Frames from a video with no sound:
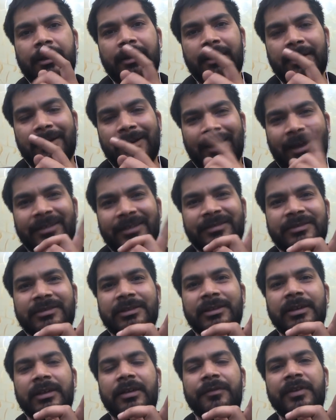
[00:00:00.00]
Last
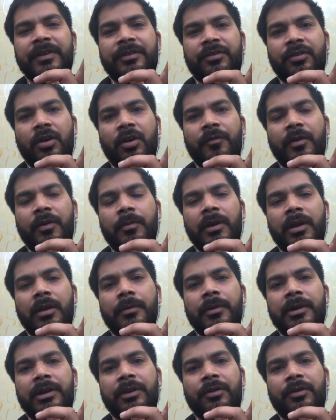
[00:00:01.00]
year we saw verbal
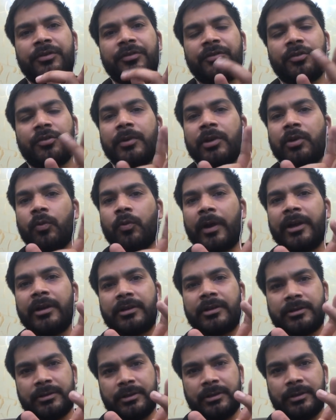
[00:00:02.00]
ability questions to be
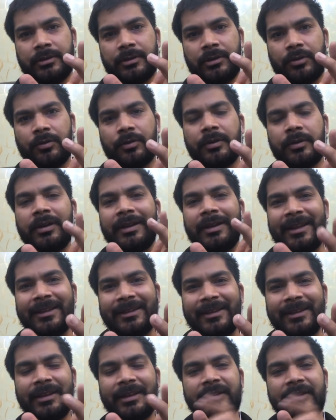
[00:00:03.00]
quite
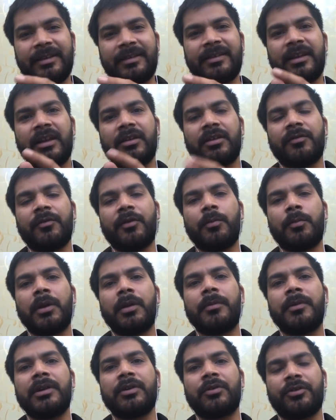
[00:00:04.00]
lengthy. This year the
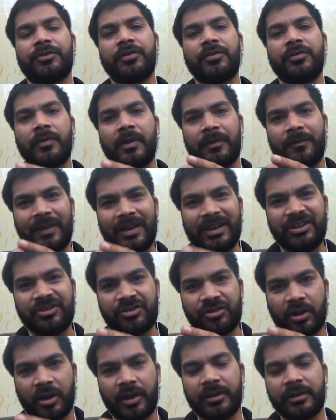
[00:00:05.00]
verbal ability questions were very
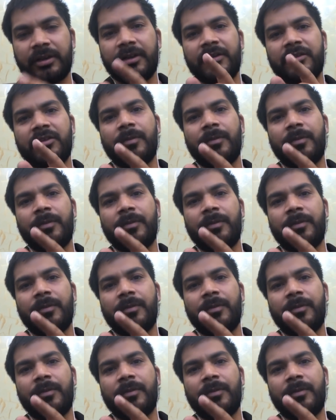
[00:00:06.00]
short.